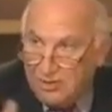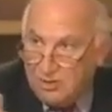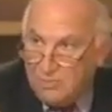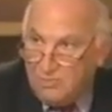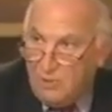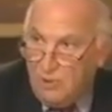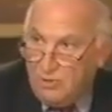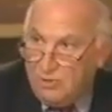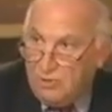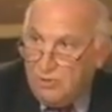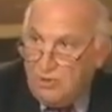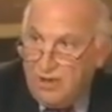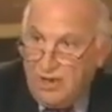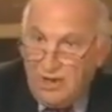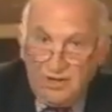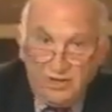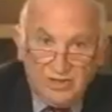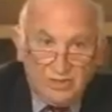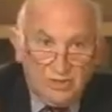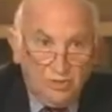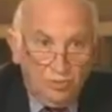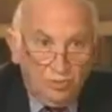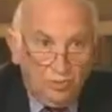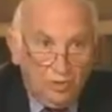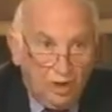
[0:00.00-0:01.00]
Or suppose you get
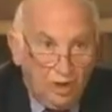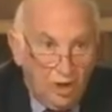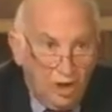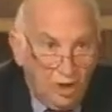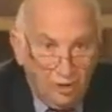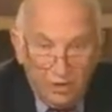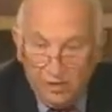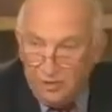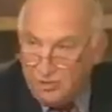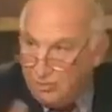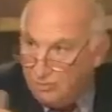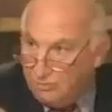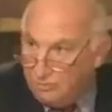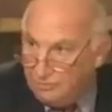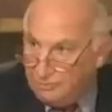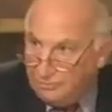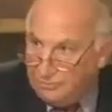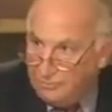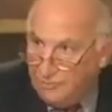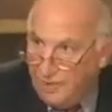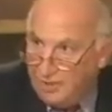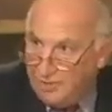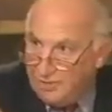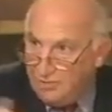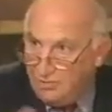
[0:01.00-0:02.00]
a student loan
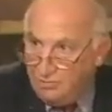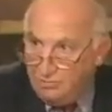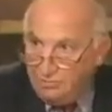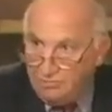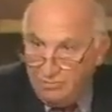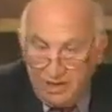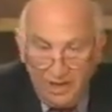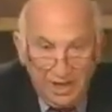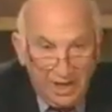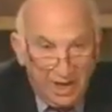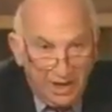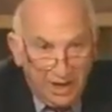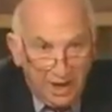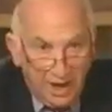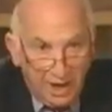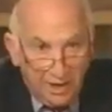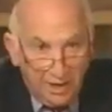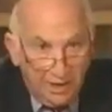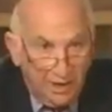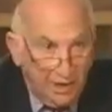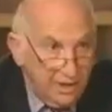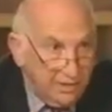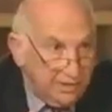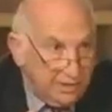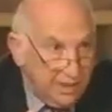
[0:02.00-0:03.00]
and you renege
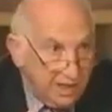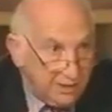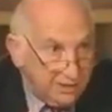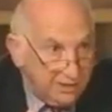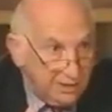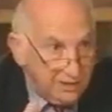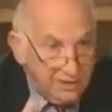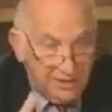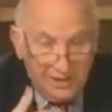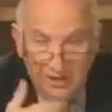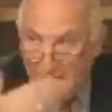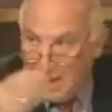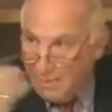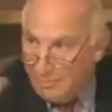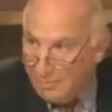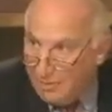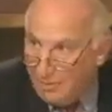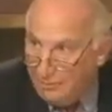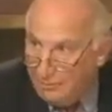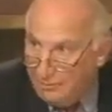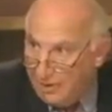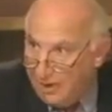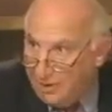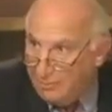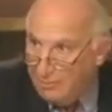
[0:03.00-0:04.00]
on it. Technically, I'm
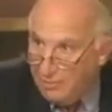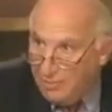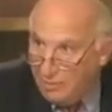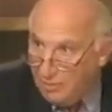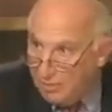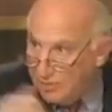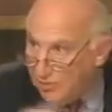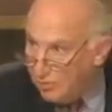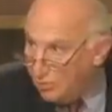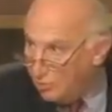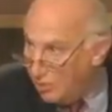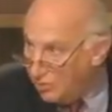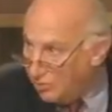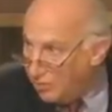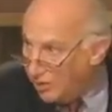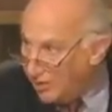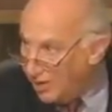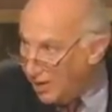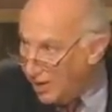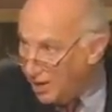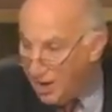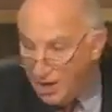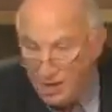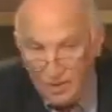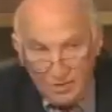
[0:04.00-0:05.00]
going to pay because you went
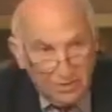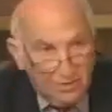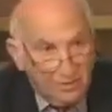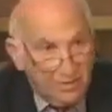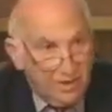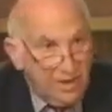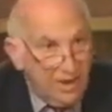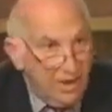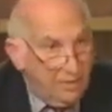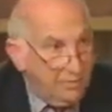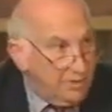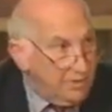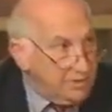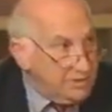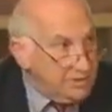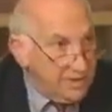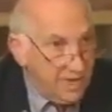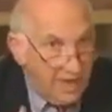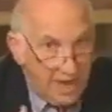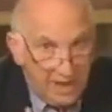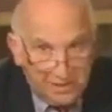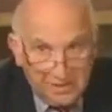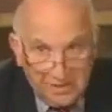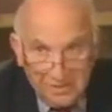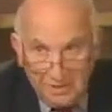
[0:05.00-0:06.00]
to... So the government
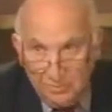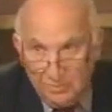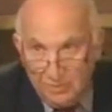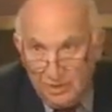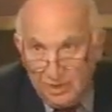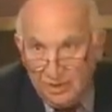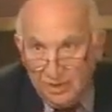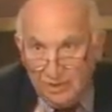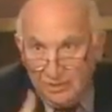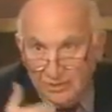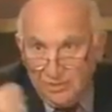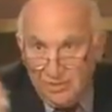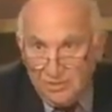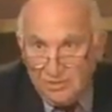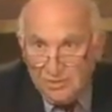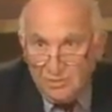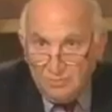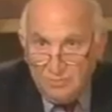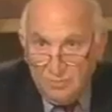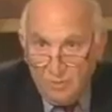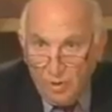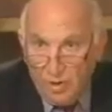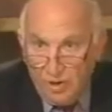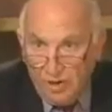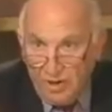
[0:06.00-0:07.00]
is taxing me to
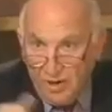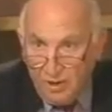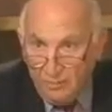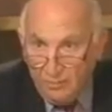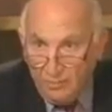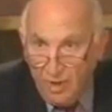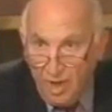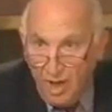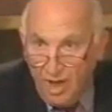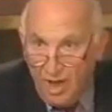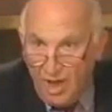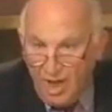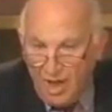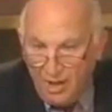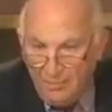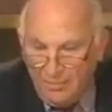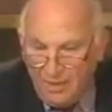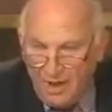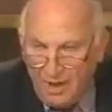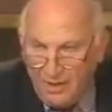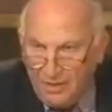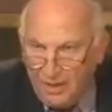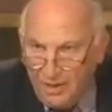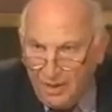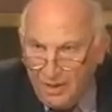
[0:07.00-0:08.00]
support him. How
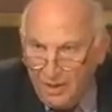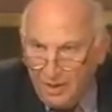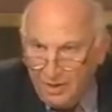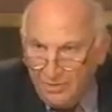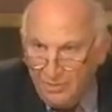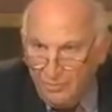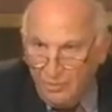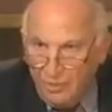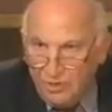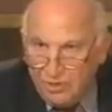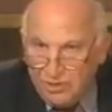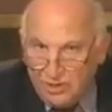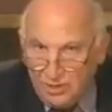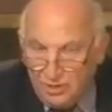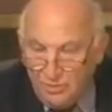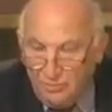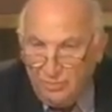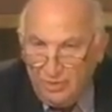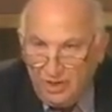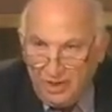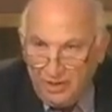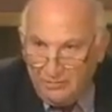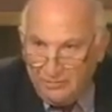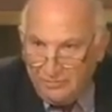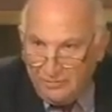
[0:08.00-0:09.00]
about we're
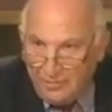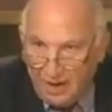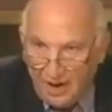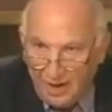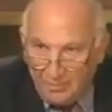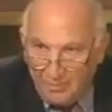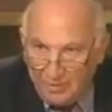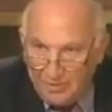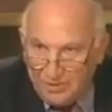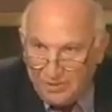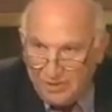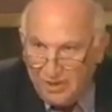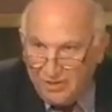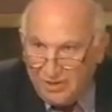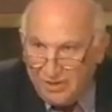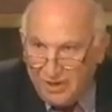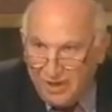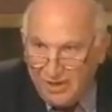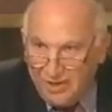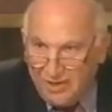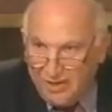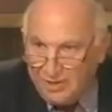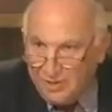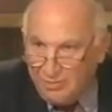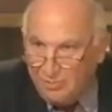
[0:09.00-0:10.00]
still paying farmers, are
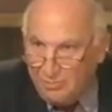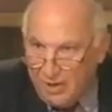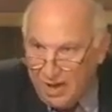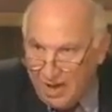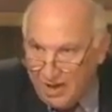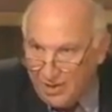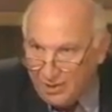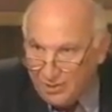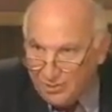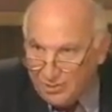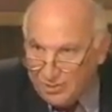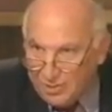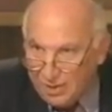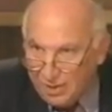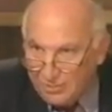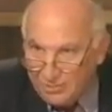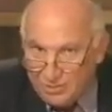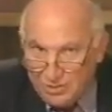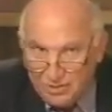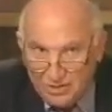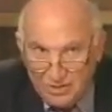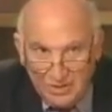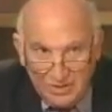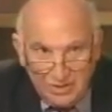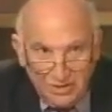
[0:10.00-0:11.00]
getting tobacco
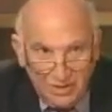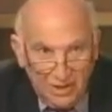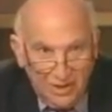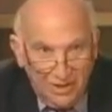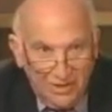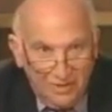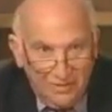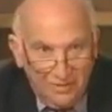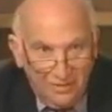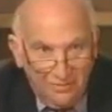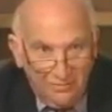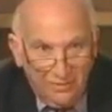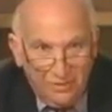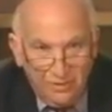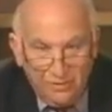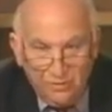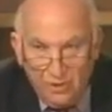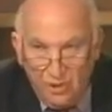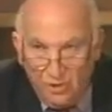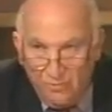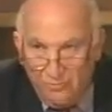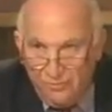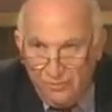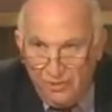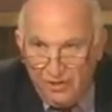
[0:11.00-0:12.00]
subsidies for
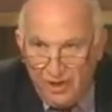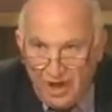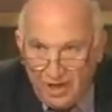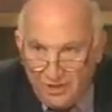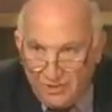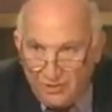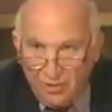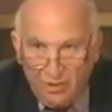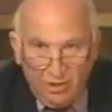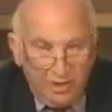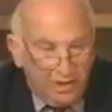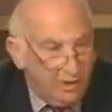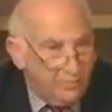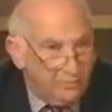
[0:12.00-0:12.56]
not